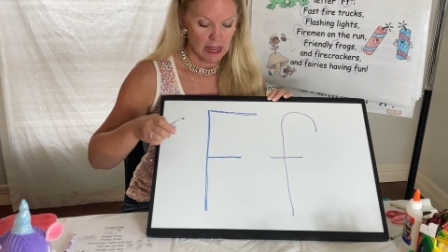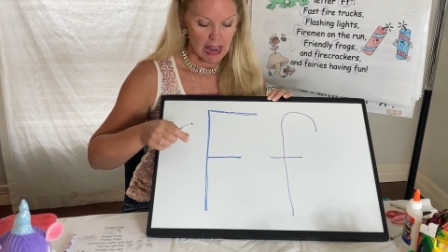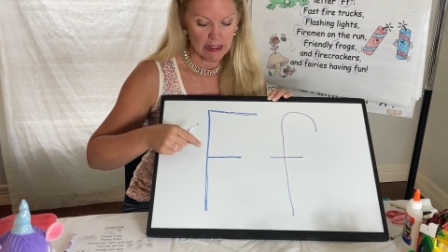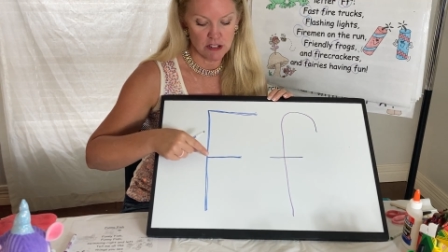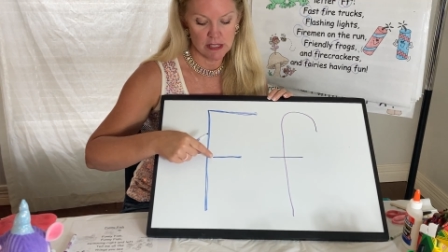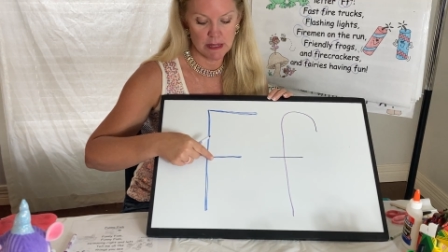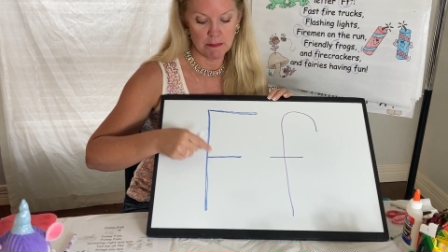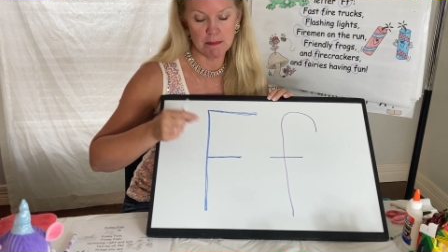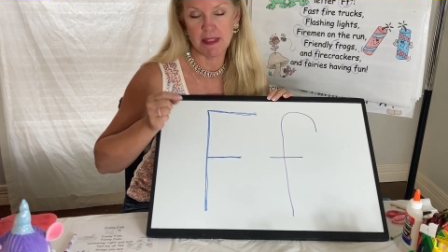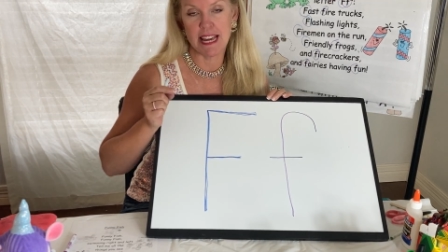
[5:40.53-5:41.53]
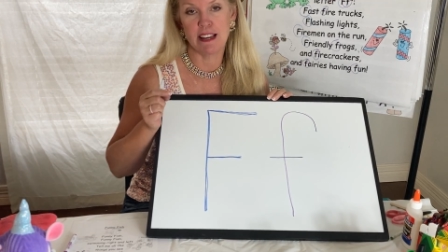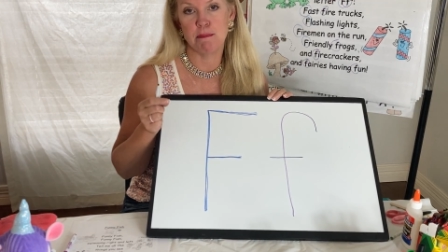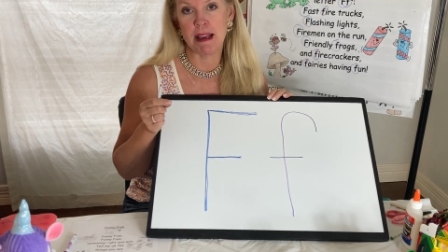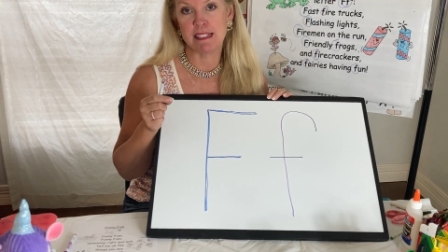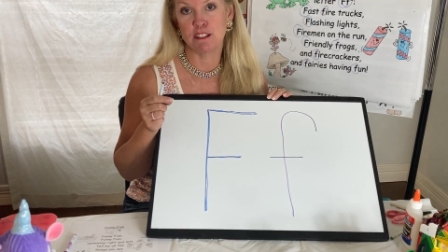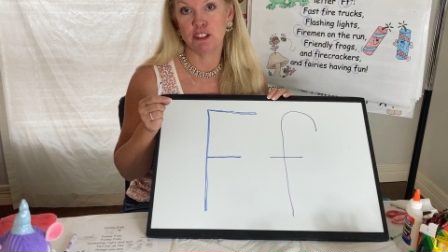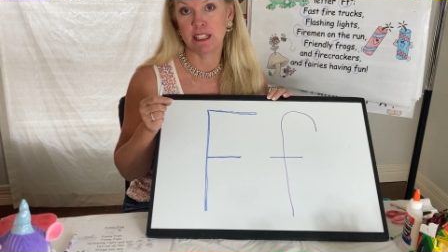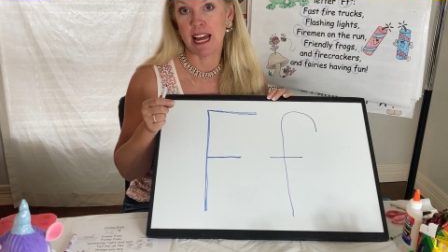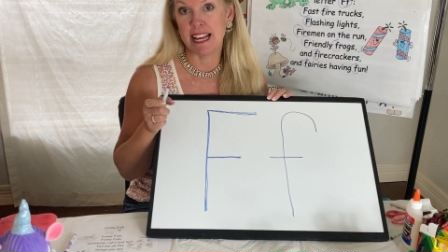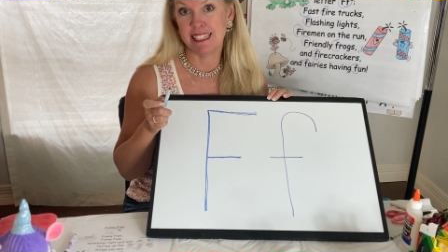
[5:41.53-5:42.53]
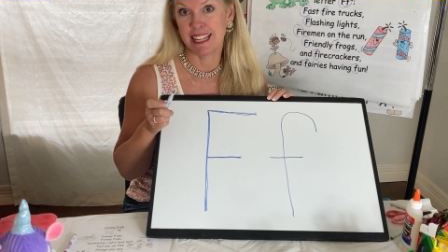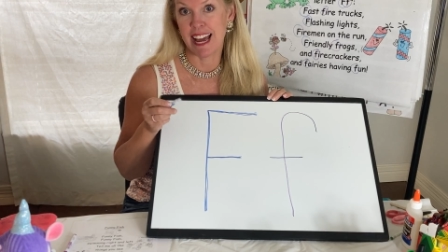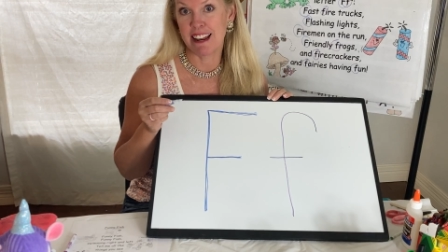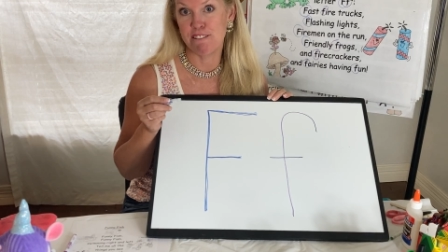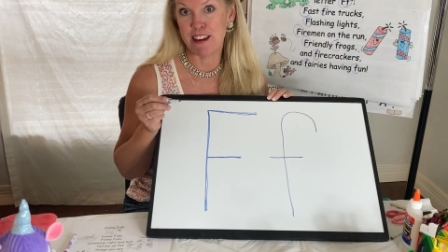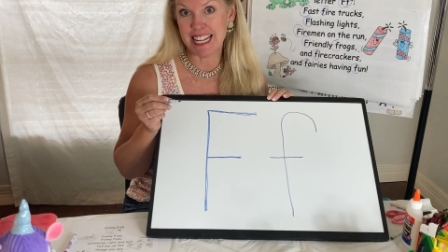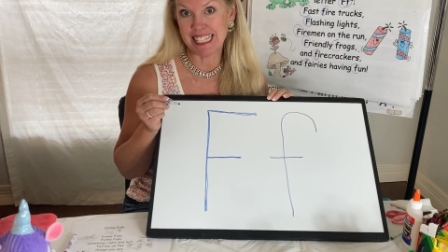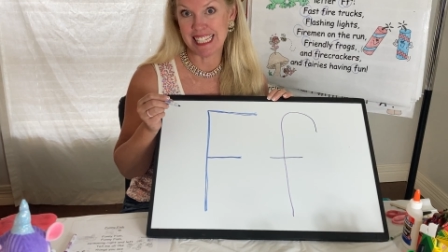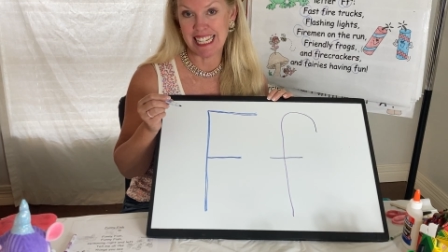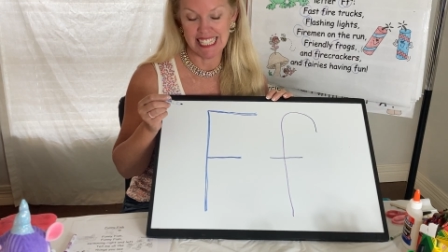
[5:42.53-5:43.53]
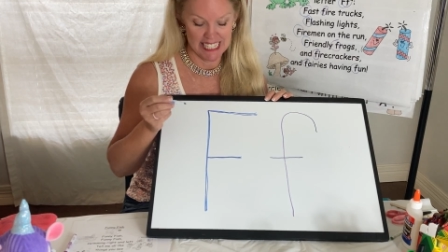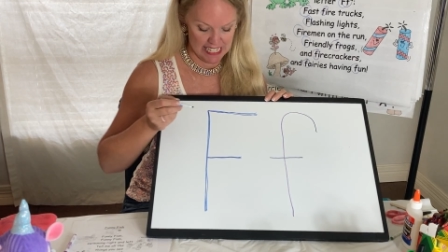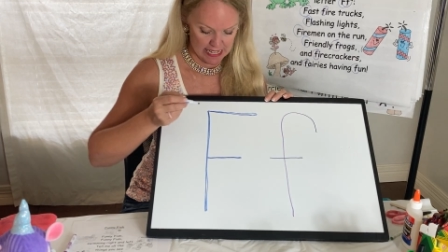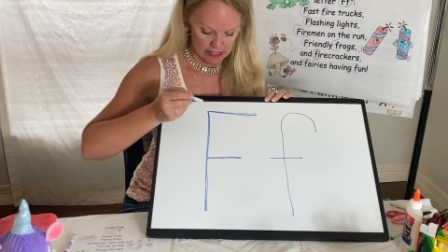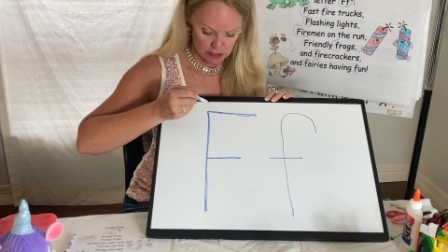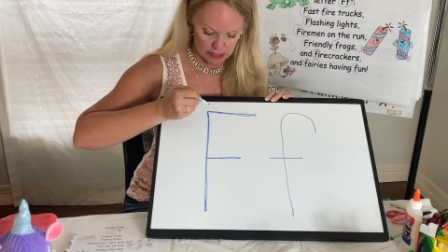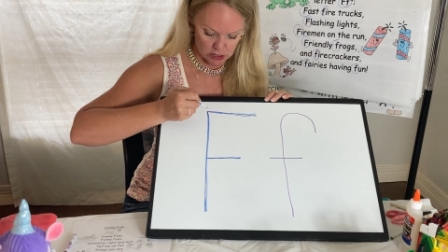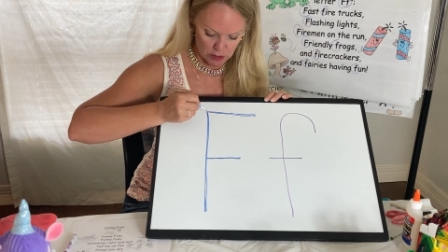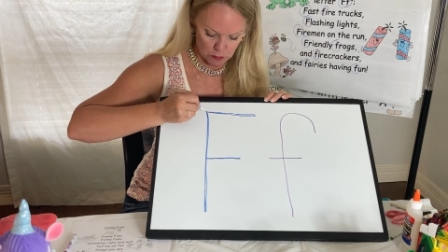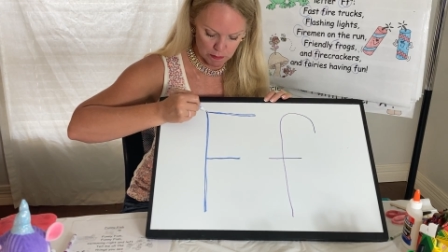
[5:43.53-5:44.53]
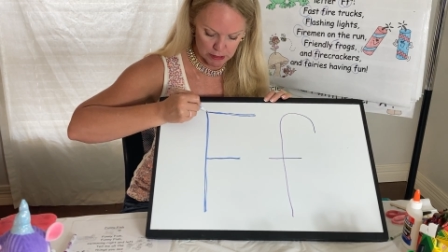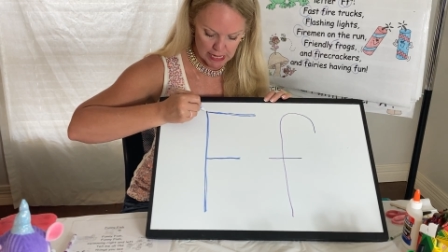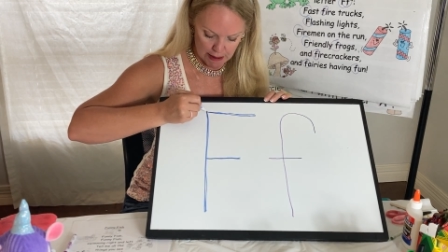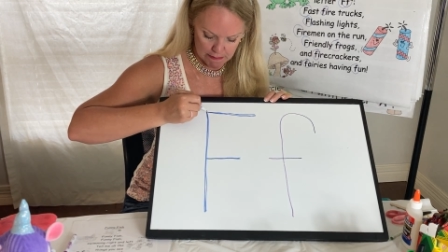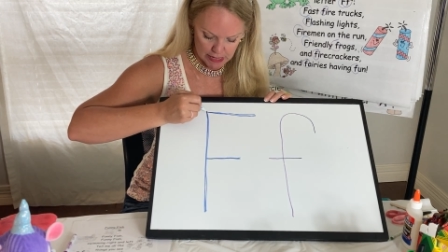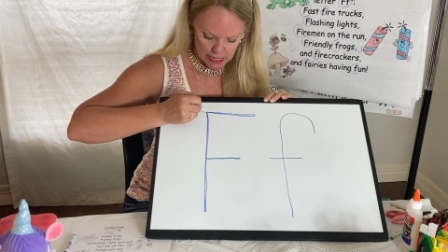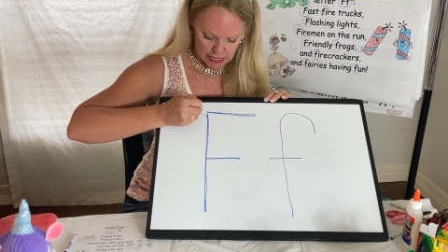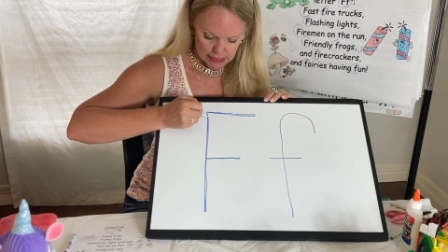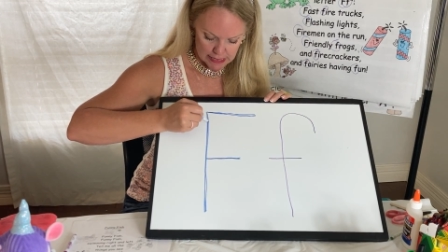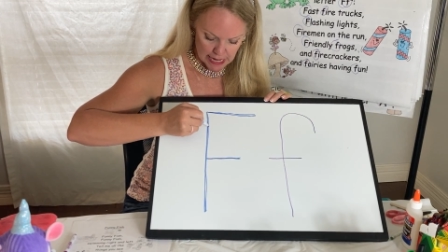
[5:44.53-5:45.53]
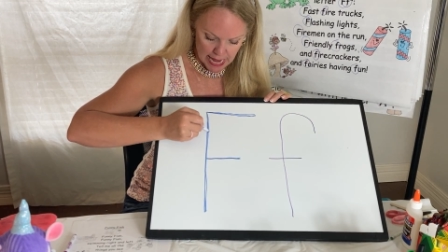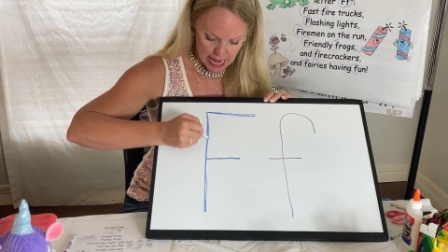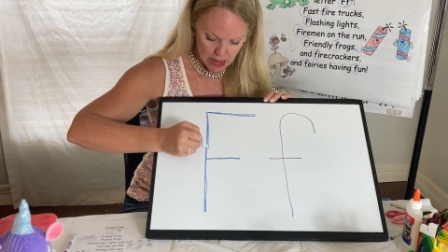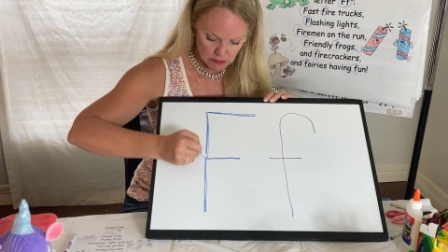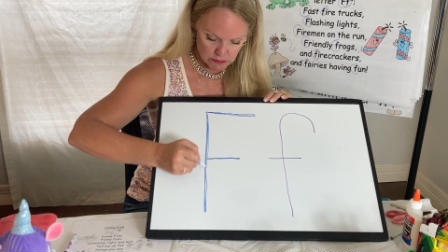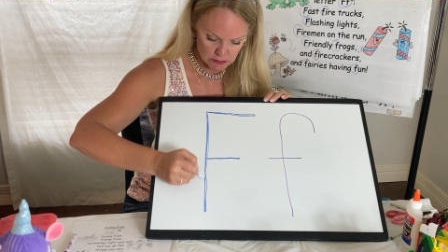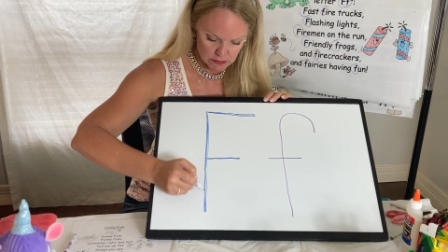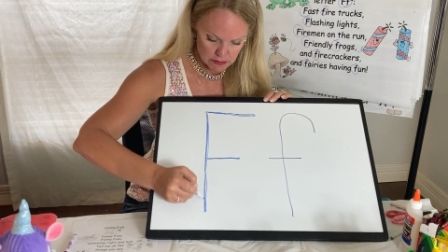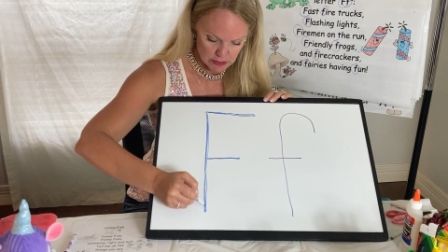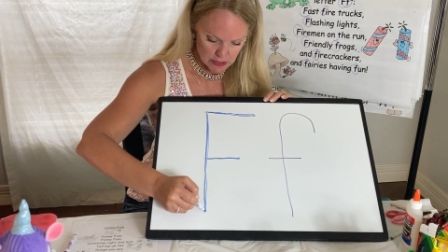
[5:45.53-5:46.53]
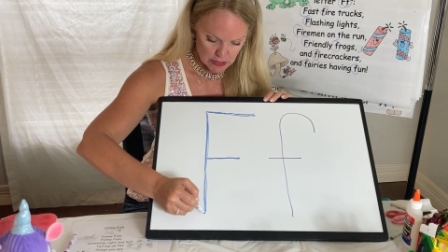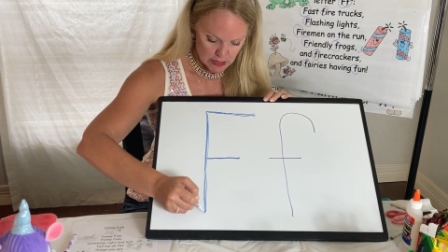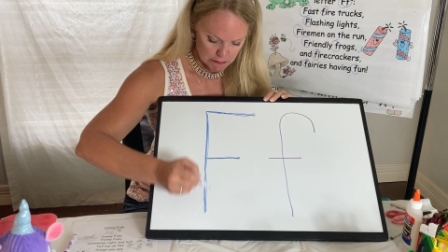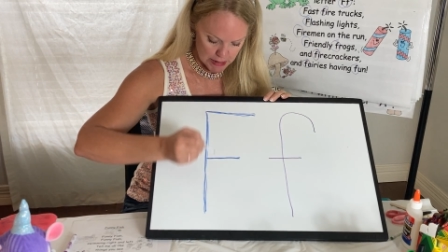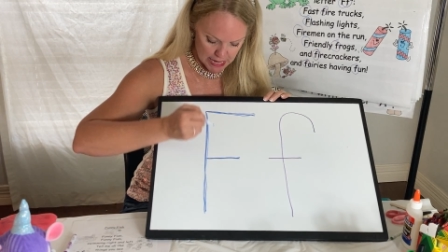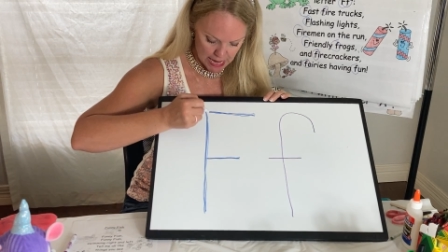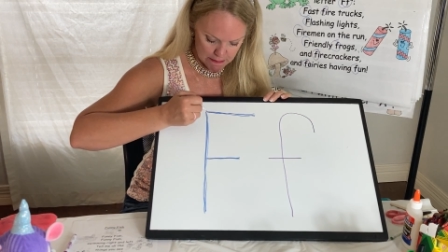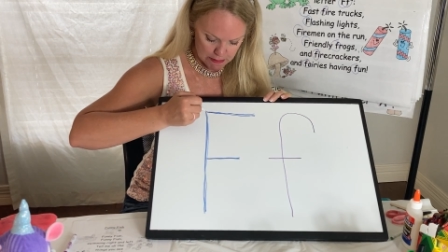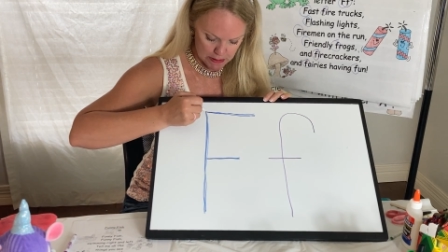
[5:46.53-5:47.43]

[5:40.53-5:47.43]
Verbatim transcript: I just think, think it makes it look nice and kind of fancy. So let's do it one more time down, pick up,